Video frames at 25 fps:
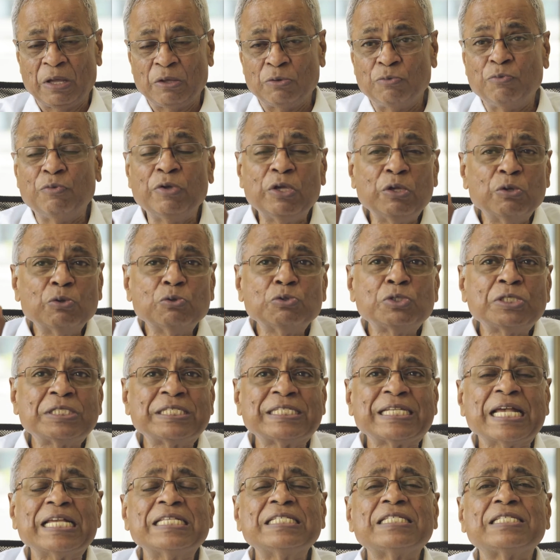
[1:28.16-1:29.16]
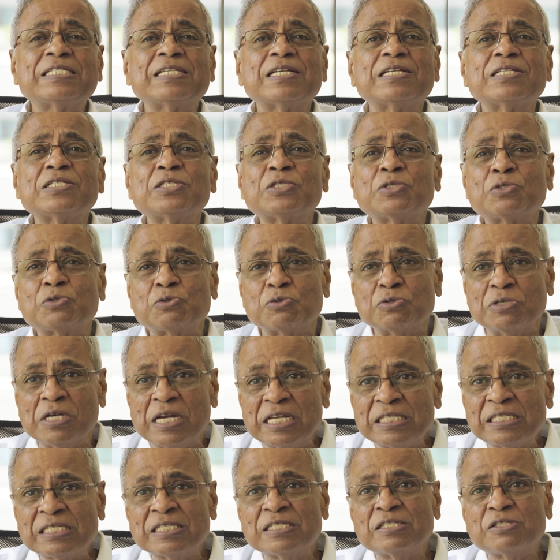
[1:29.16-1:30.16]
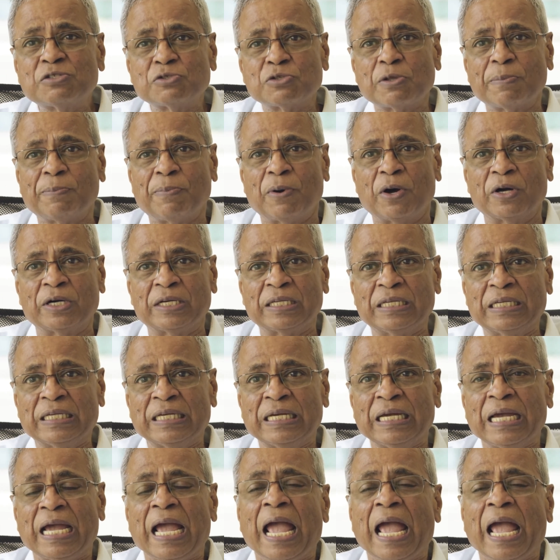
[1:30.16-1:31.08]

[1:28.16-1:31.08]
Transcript: We use sensors to listen to the body,